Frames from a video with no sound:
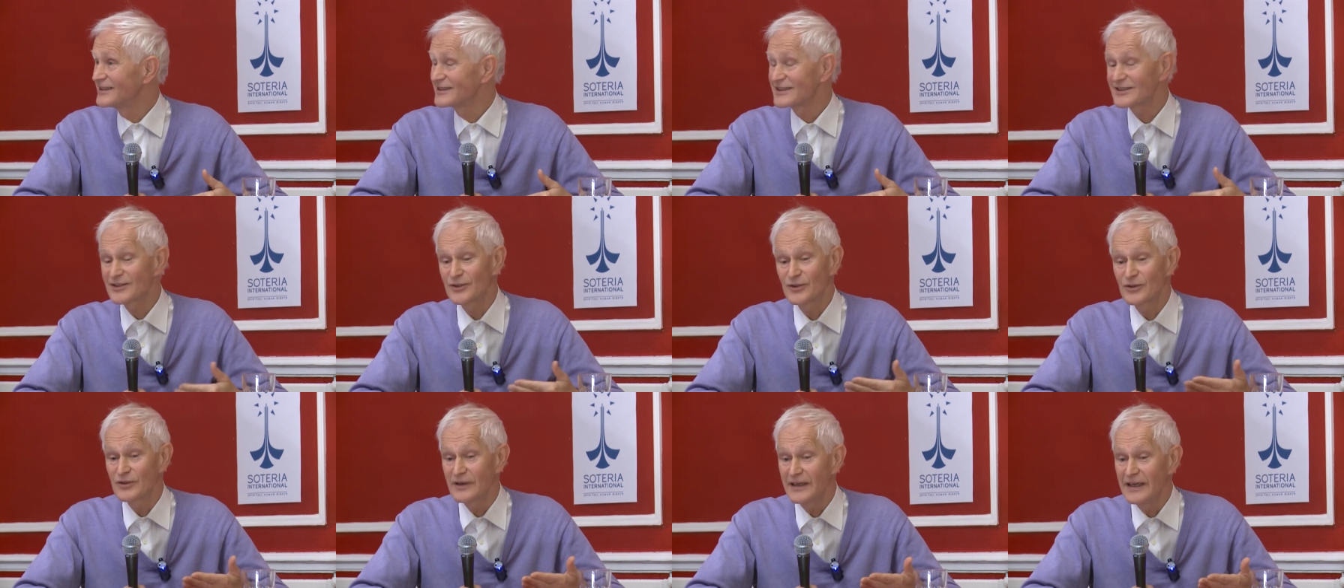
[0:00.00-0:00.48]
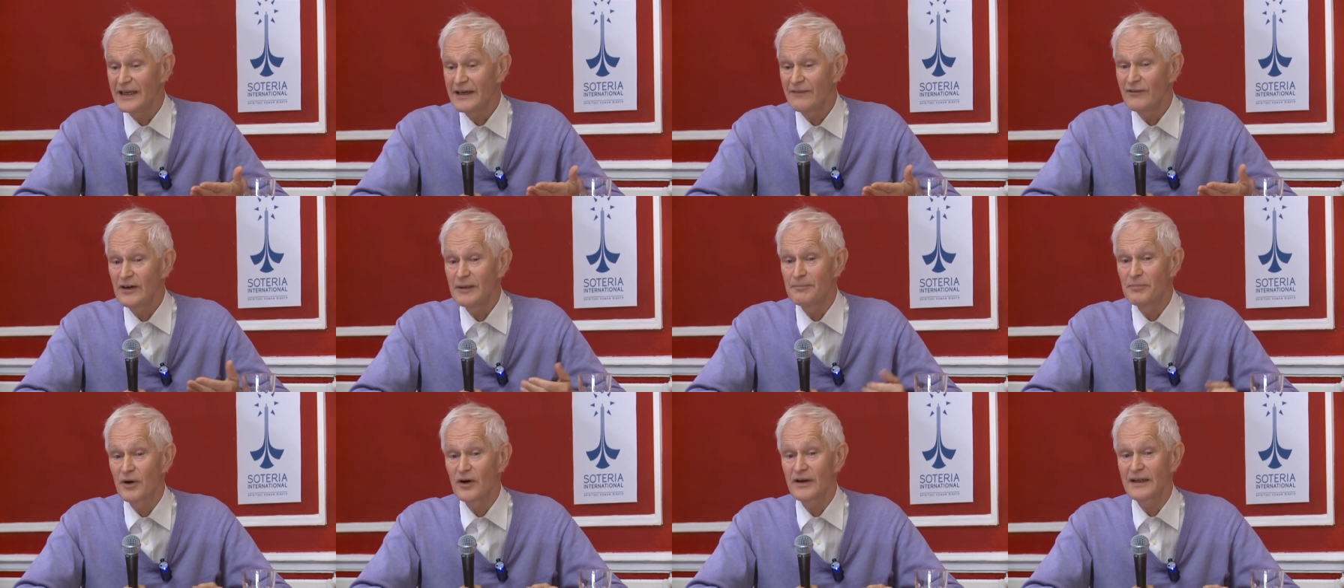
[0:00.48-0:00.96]
So
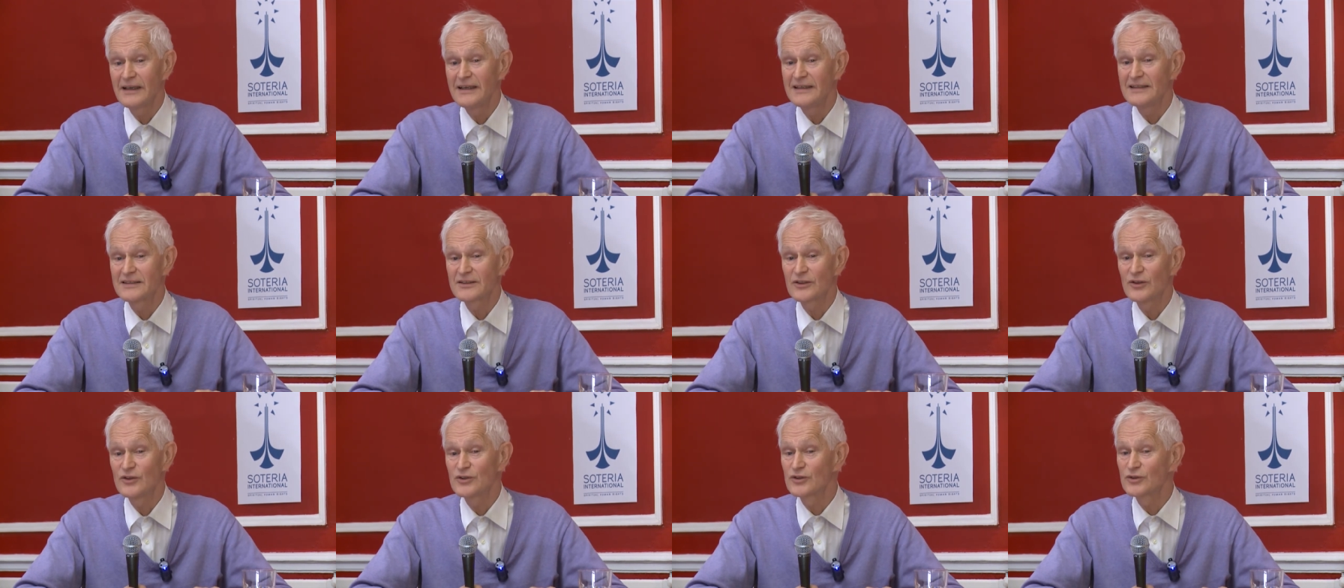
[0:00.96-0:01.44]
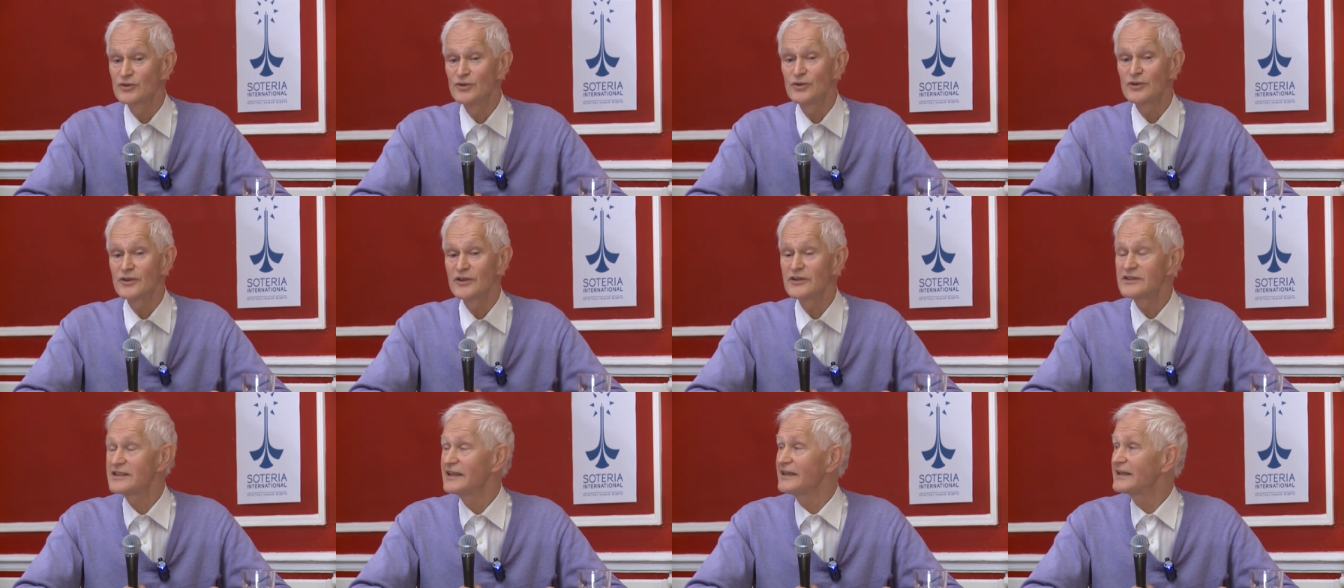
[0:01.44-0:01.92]
everybody is as
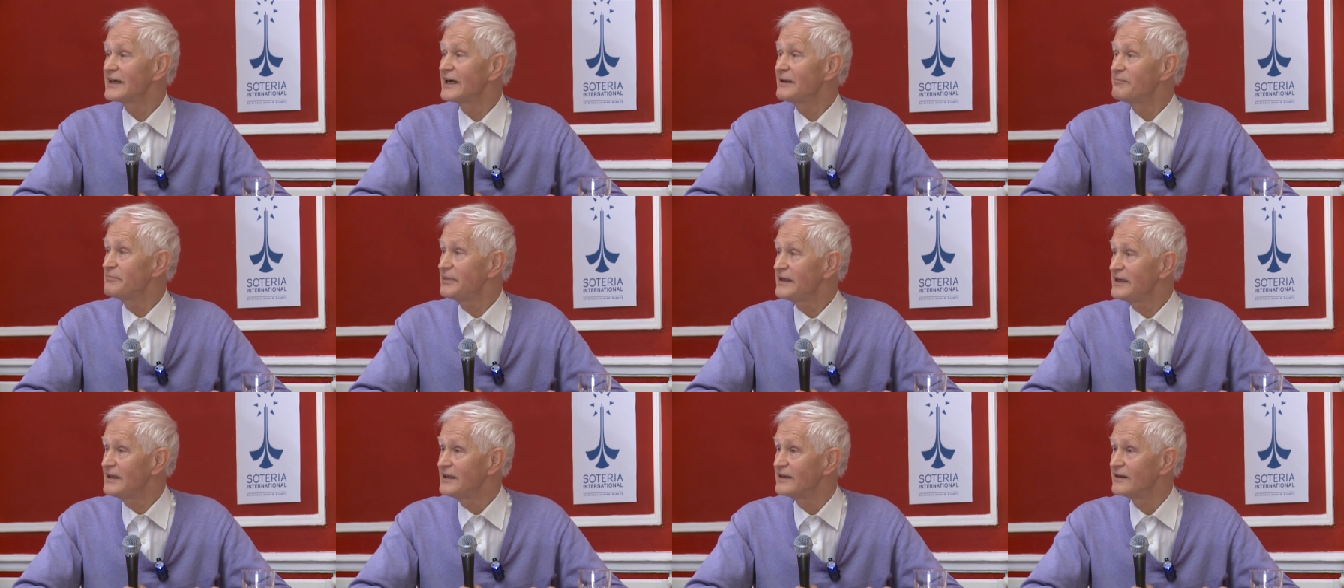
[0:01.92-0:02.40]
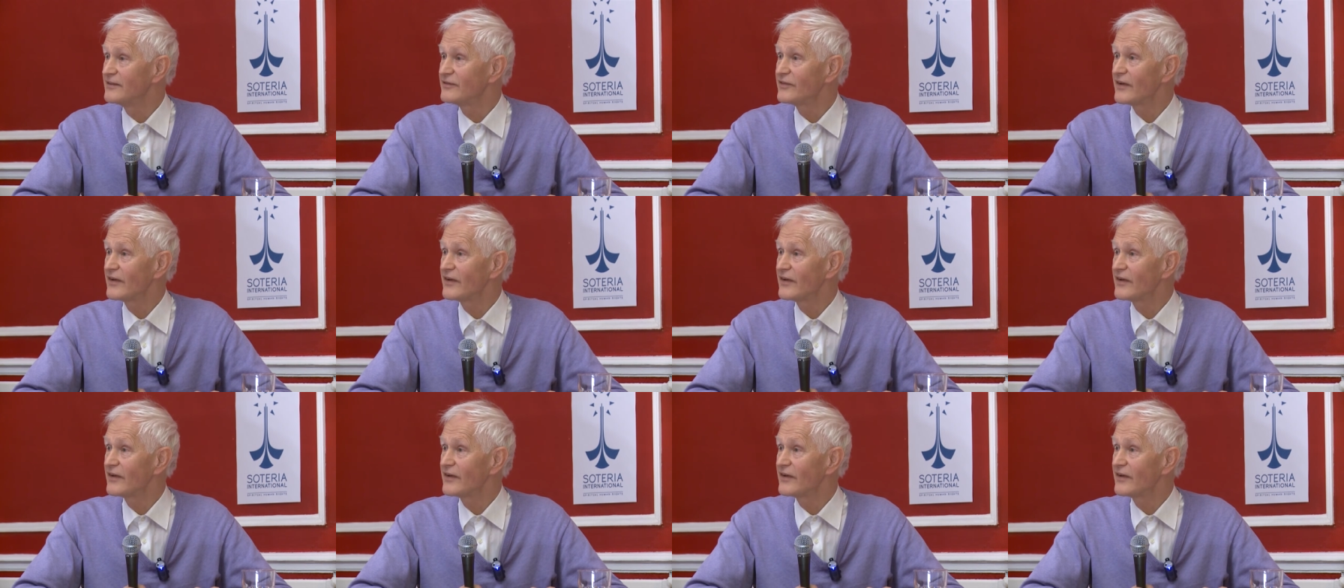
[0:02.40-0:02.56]
good as he can be.